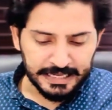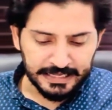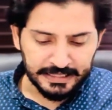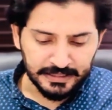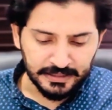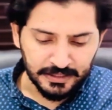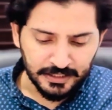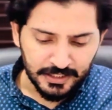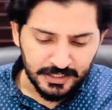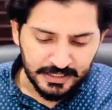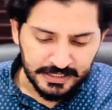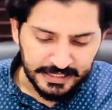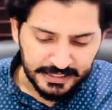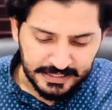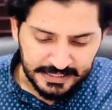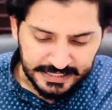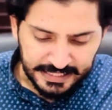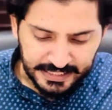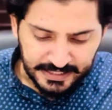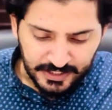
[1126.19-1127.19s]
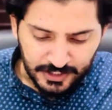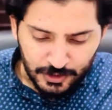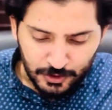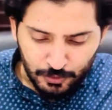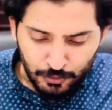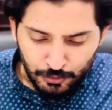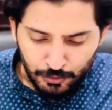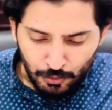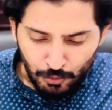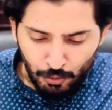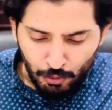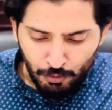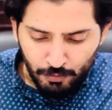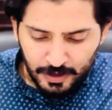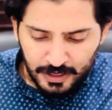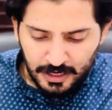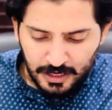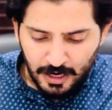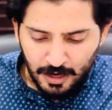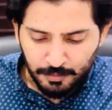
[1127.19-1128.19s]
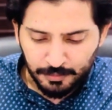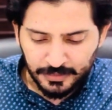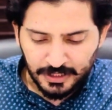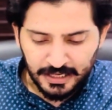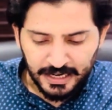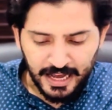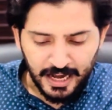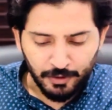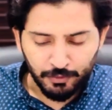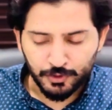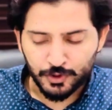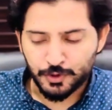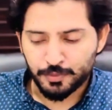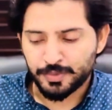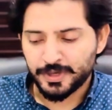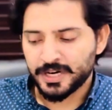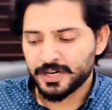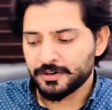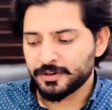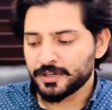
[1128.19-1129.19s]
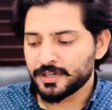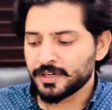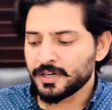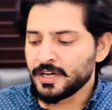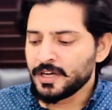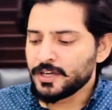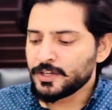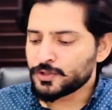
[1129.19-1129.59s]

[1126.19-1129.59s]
And in this says it could overcome the language barrier.